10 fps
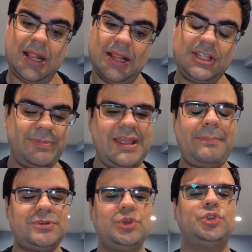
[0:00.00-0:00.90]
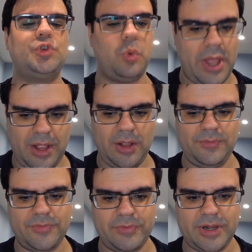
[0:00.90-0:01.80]
this will be episode
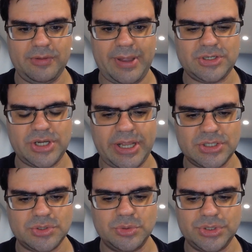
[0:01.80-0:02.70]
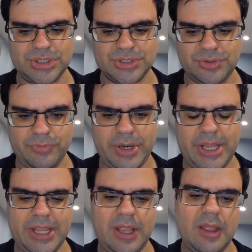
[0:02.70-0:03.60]
12 of Regular Magic High School Season
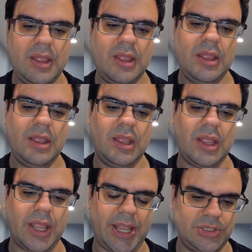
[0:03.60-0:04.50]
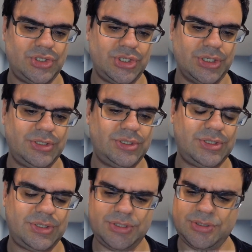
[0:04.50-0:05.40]
3, Ancient
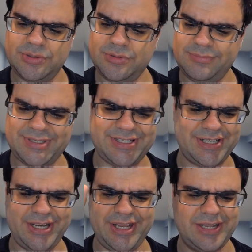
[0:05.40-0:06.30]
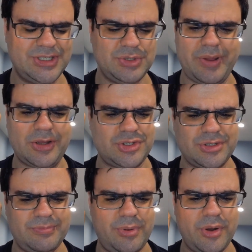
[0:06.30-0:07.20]
City Insurrection
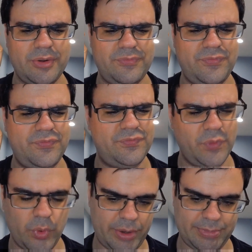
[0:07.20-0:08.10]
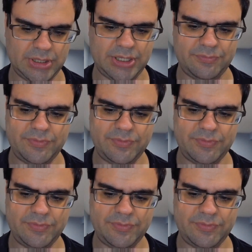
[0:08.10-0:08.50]
Part 4, I believe.